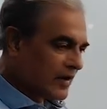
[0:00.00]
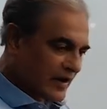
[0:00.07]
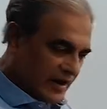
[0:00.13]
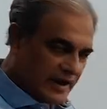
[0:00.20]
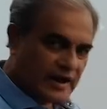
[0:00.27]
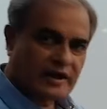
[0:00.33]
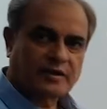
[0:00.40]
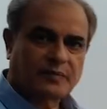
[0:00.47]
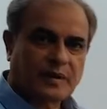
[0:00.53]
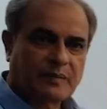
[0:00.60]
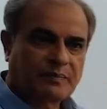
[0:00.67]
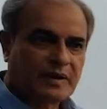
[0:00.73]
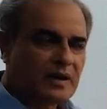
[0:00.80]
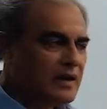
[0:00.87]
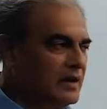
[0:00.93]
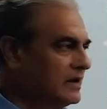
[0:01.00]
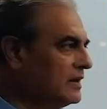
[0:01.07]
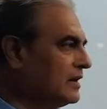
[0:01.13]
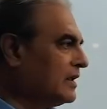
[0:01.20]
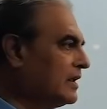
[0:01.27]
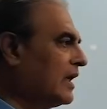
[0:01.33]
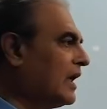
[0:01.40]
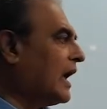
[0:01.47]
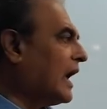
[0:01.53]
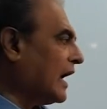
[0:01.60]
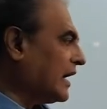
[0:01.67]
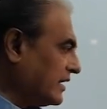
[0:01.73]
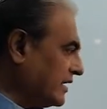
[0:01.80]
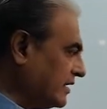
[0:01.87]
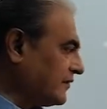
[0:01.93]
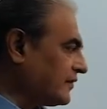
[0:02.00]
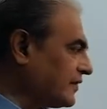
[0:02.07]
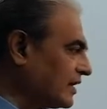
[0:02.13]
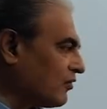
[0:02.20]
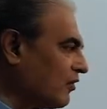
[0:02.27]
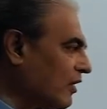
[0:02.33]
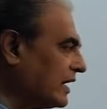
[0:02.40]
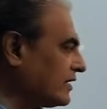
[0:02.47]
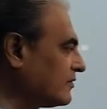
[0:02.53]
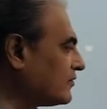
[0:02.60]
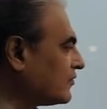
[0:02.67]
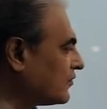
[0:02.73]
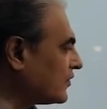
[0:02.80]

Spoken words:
For 8 people, and if required